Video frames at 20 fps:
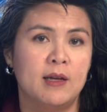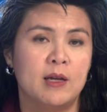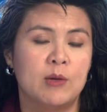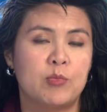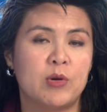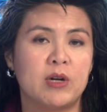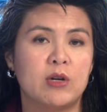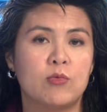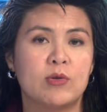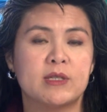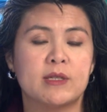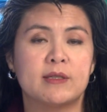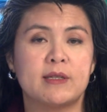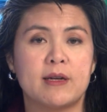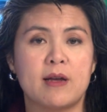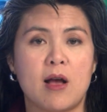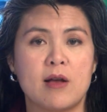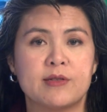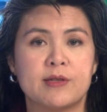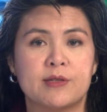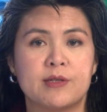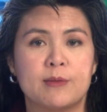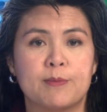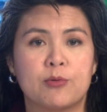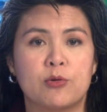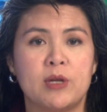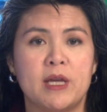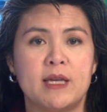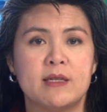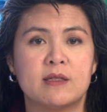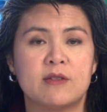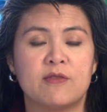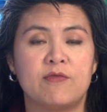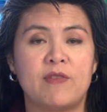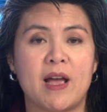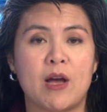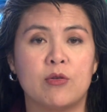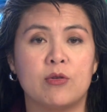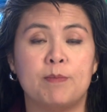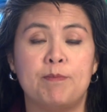Brenner was a diocesan priest
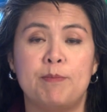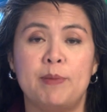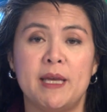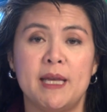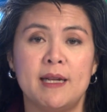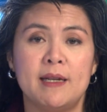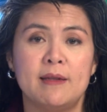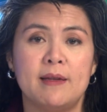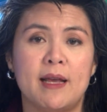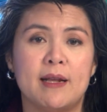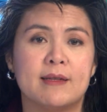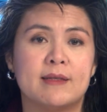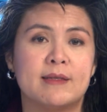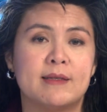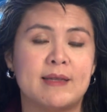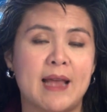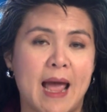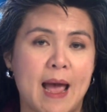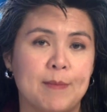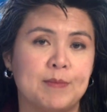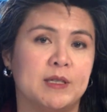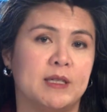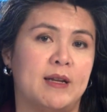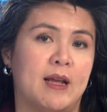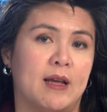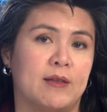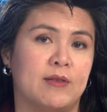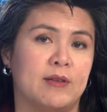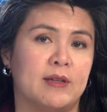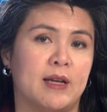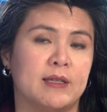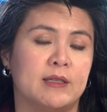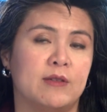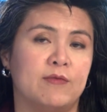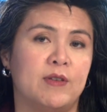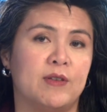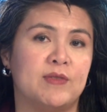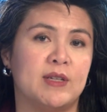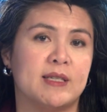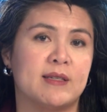found beaten and stabbed to death in
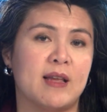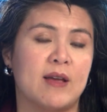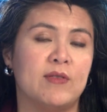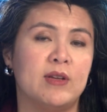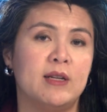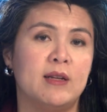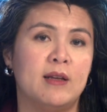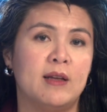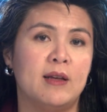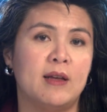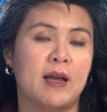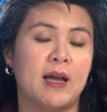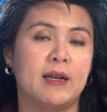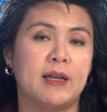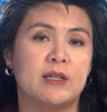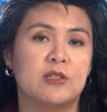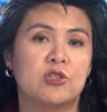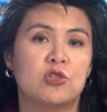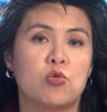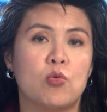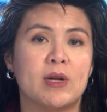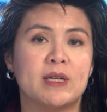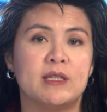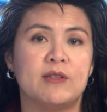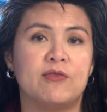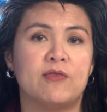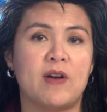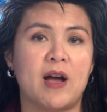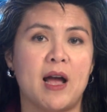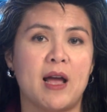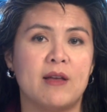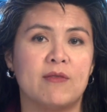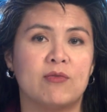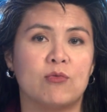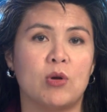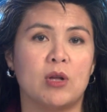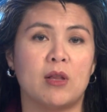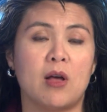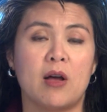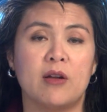1957 at age 25
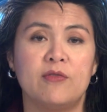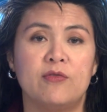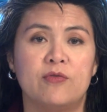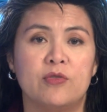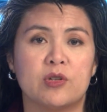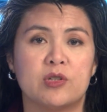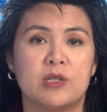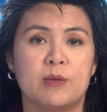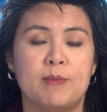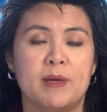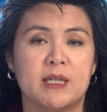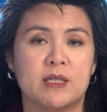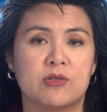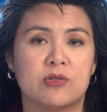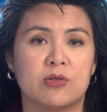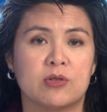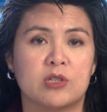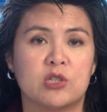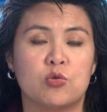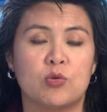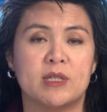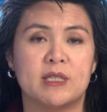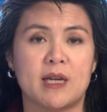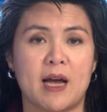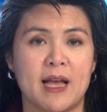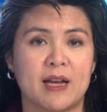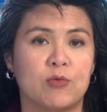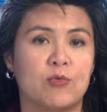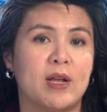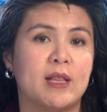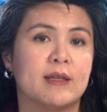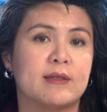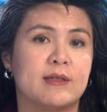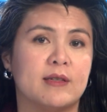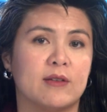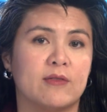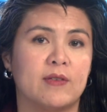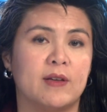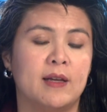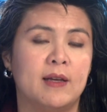while on foot to minister to a dying
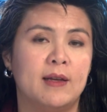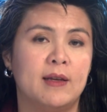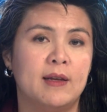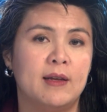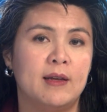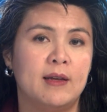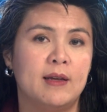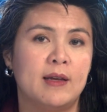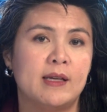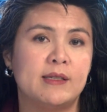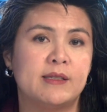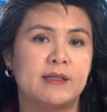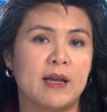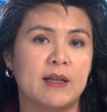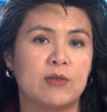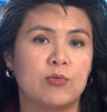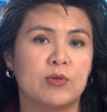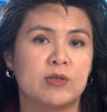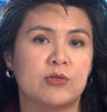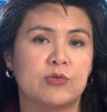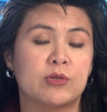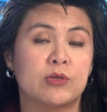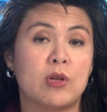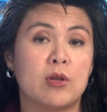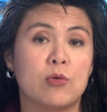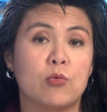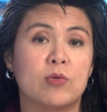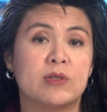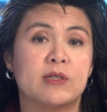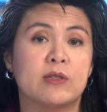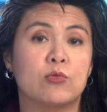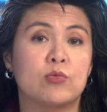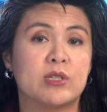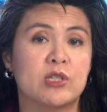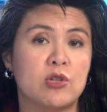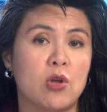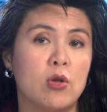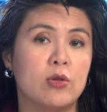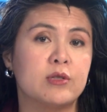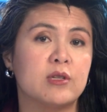relative. His death was the
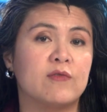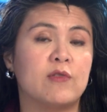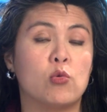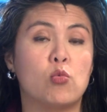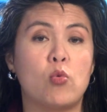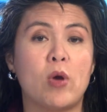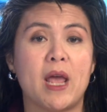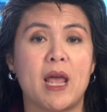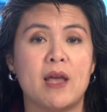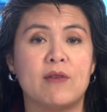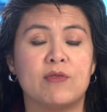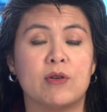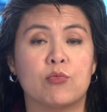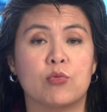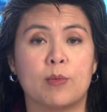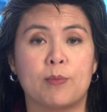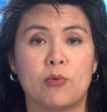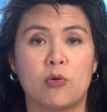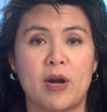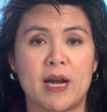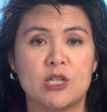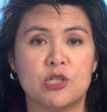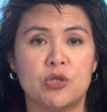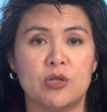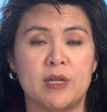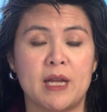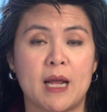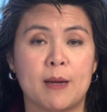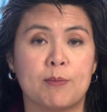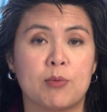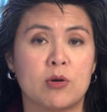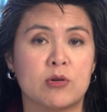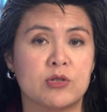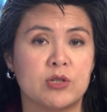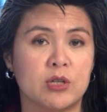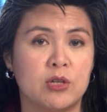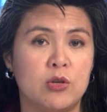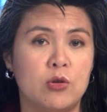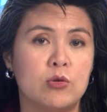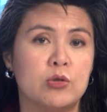result of a wave of repression and
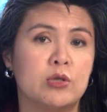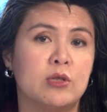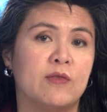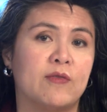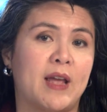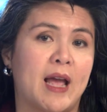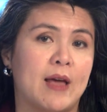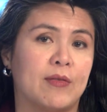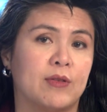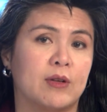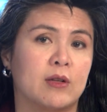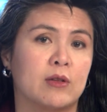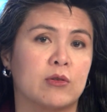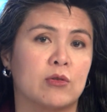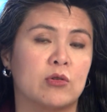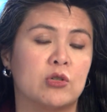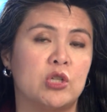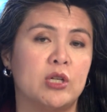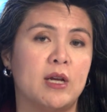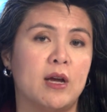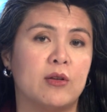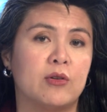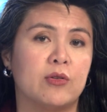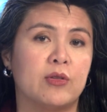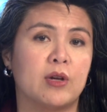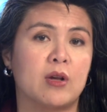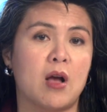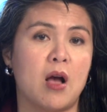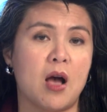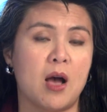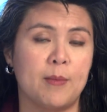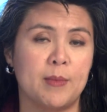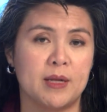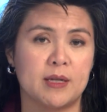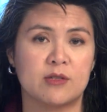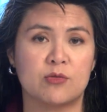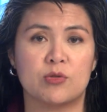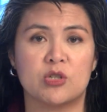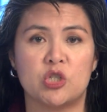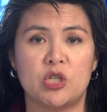persecution of Catholic clergy under the
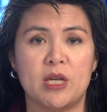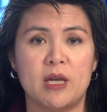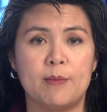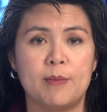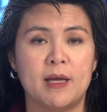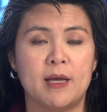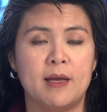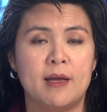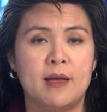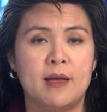communist regime,